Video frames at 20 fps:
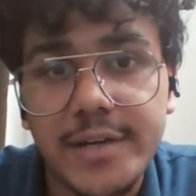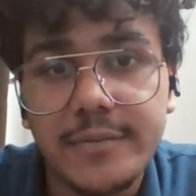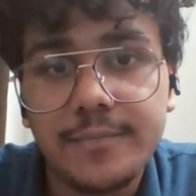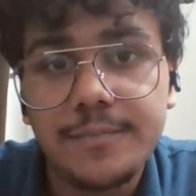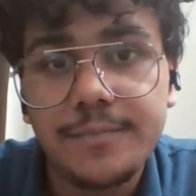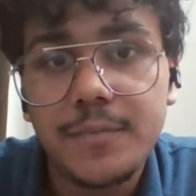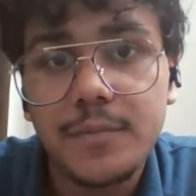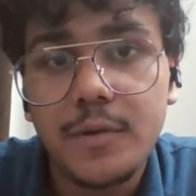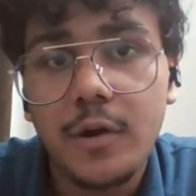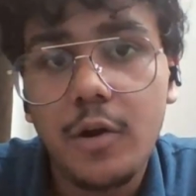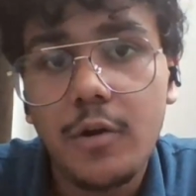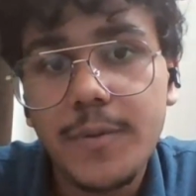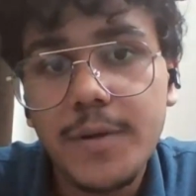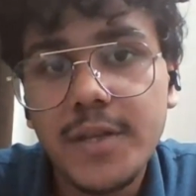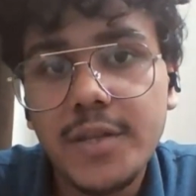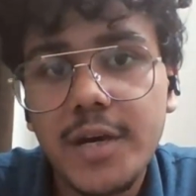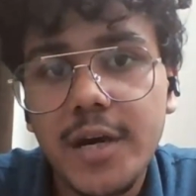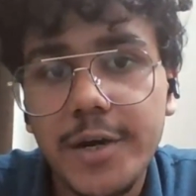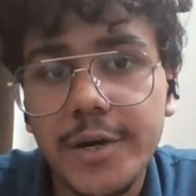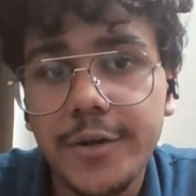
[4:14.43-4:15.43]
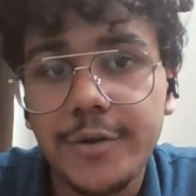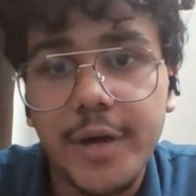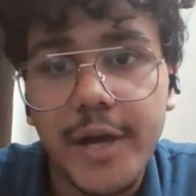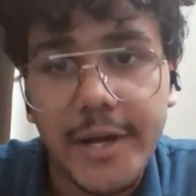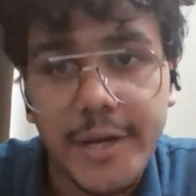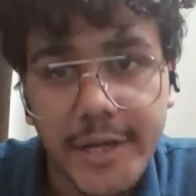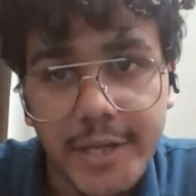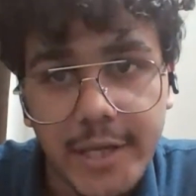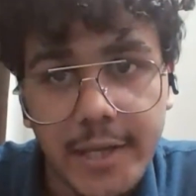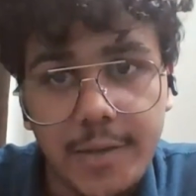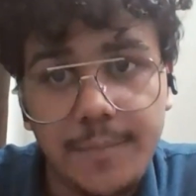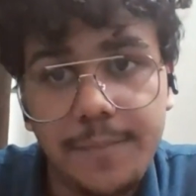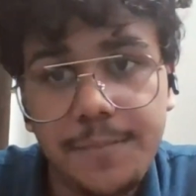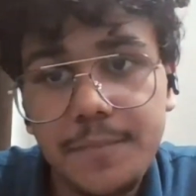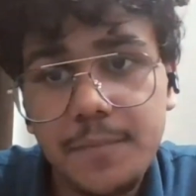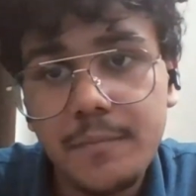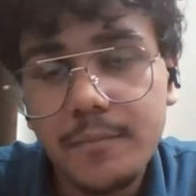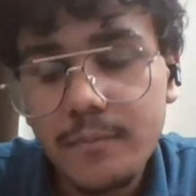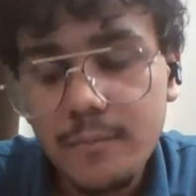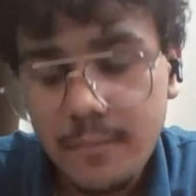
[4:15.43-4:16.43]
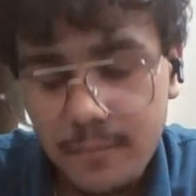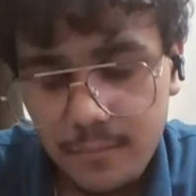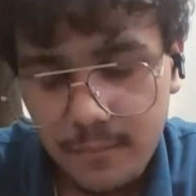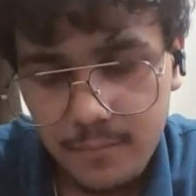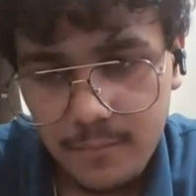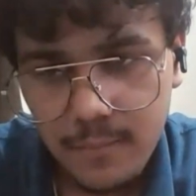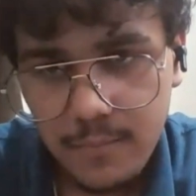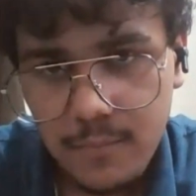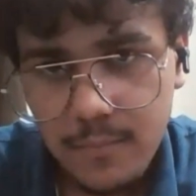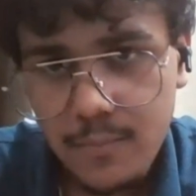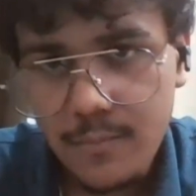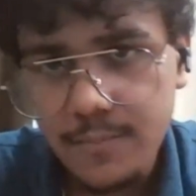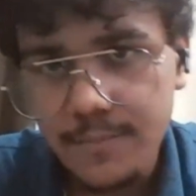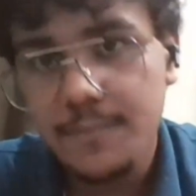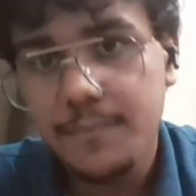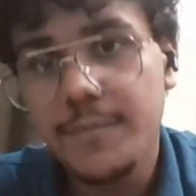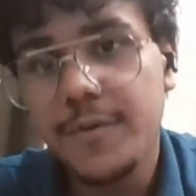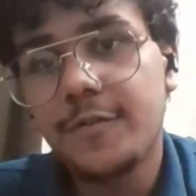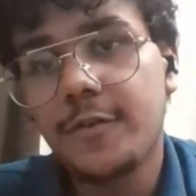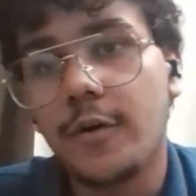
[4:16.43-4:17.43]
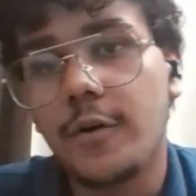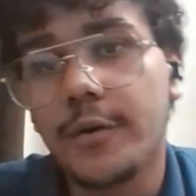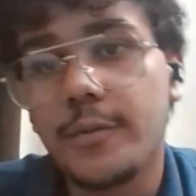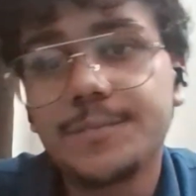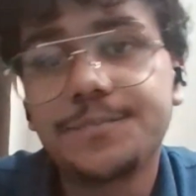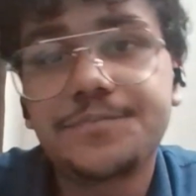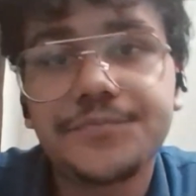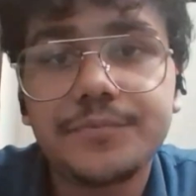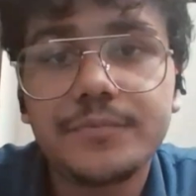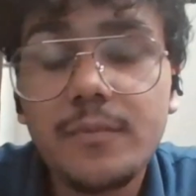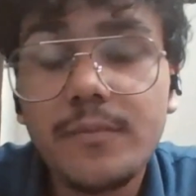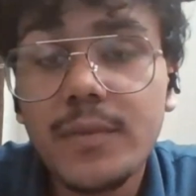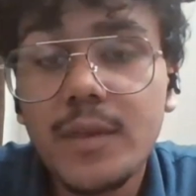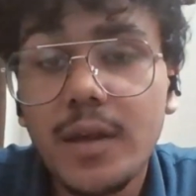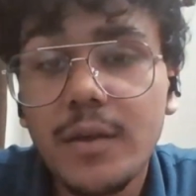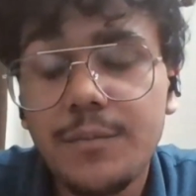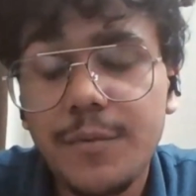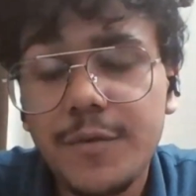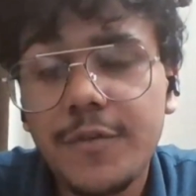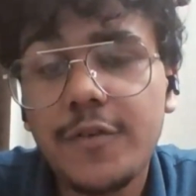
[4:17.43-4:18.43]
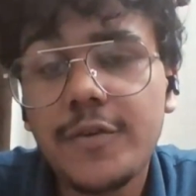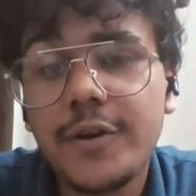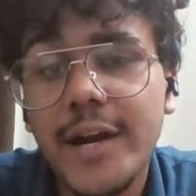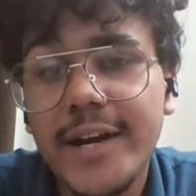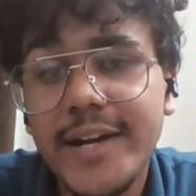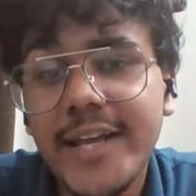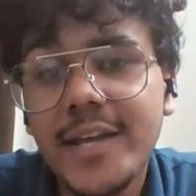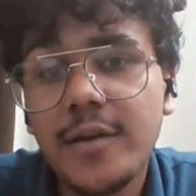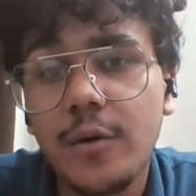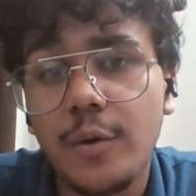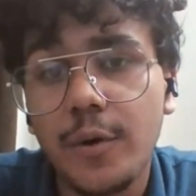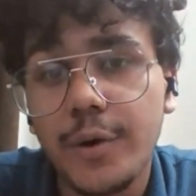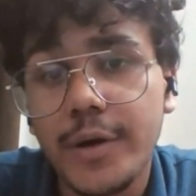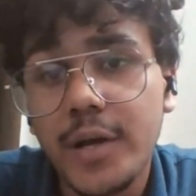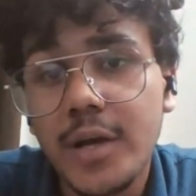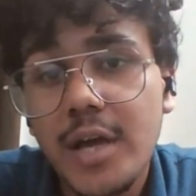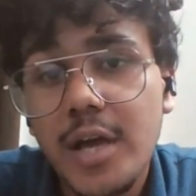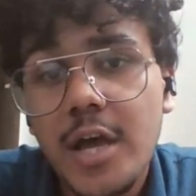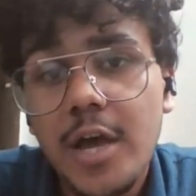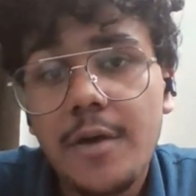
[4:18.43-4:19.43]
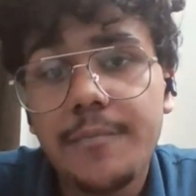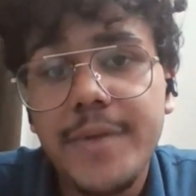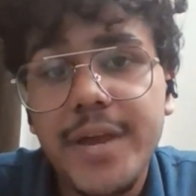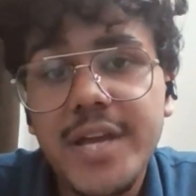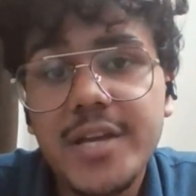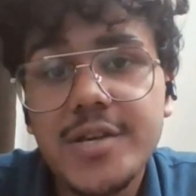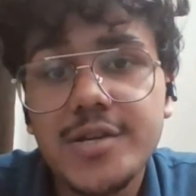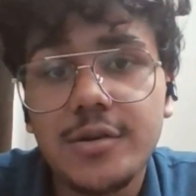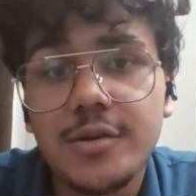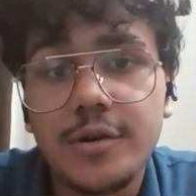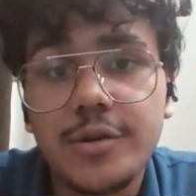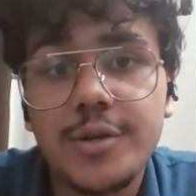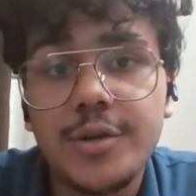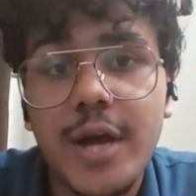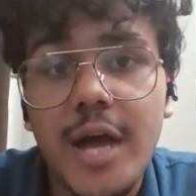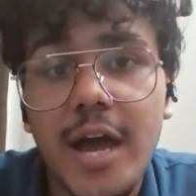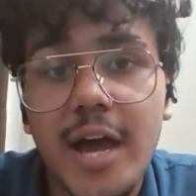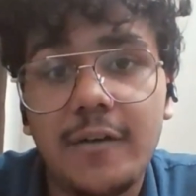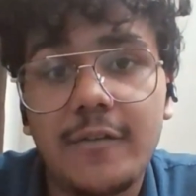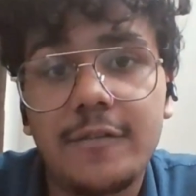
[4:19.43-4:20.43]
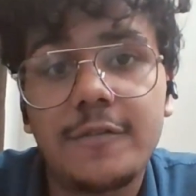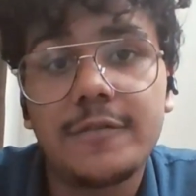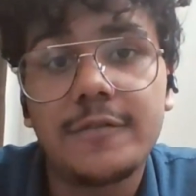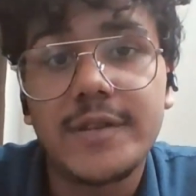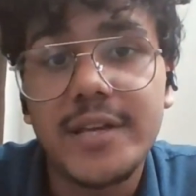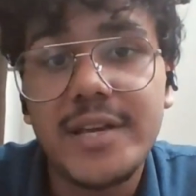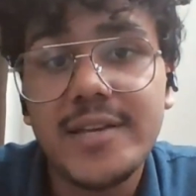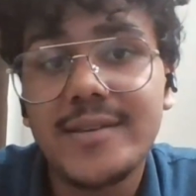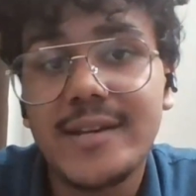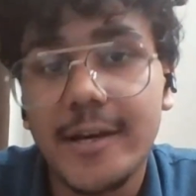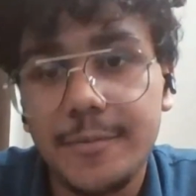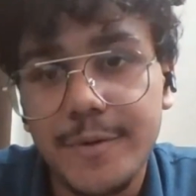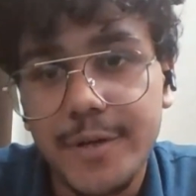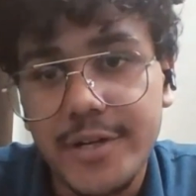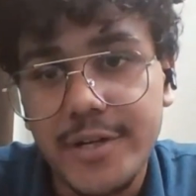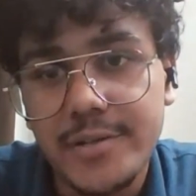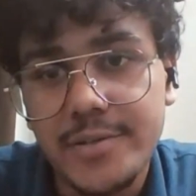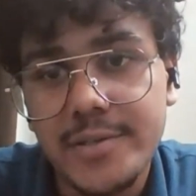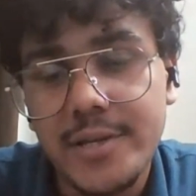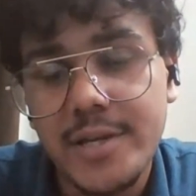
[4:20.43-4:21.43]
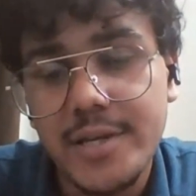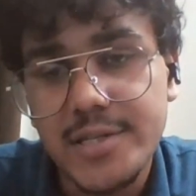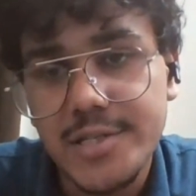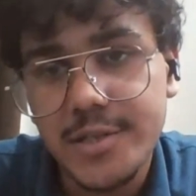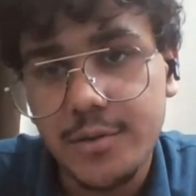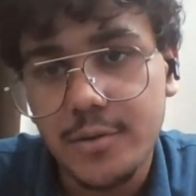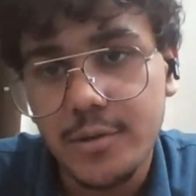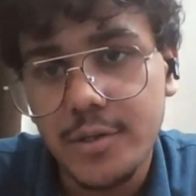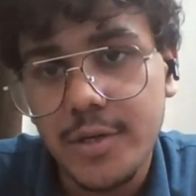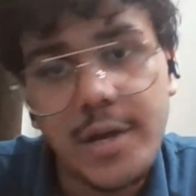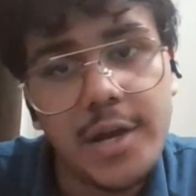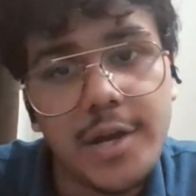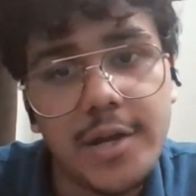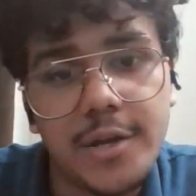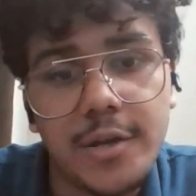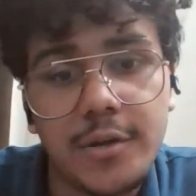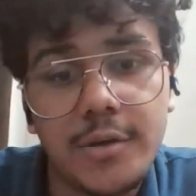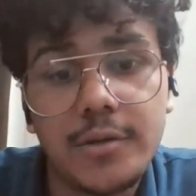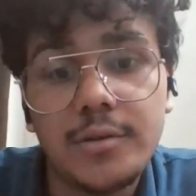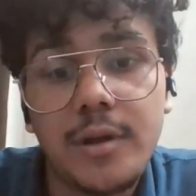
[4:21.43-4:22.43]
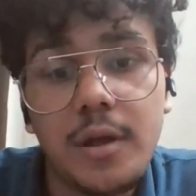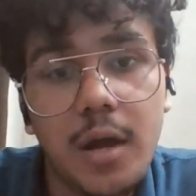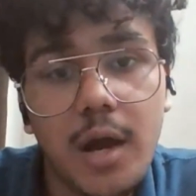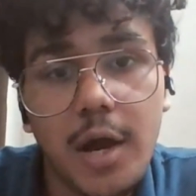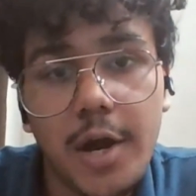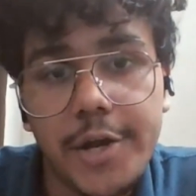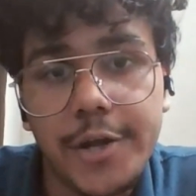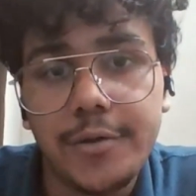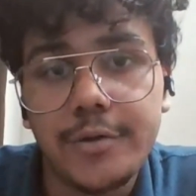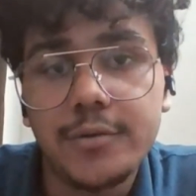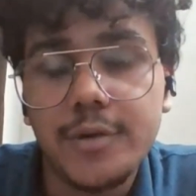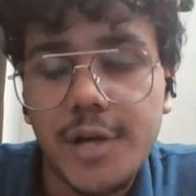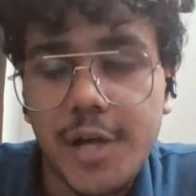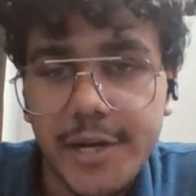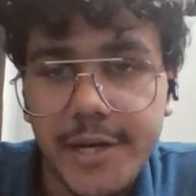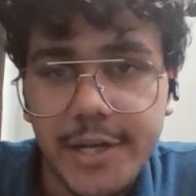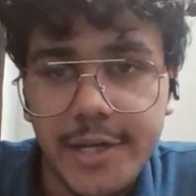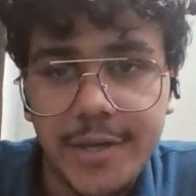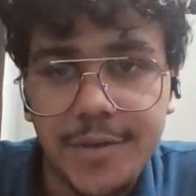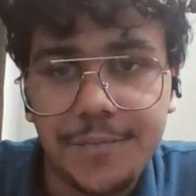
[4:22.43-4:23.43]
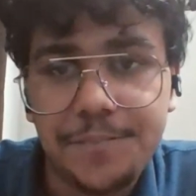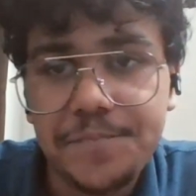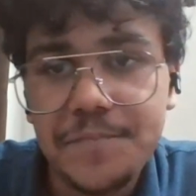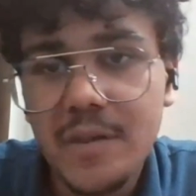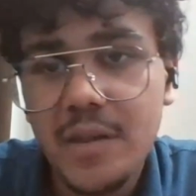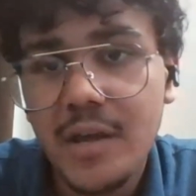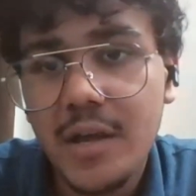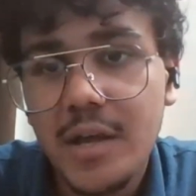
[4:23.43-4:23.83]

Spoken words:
side. Open the Arduino IDE. Before Before writing code, make sure you have these libraries installed in your Arduino IDE.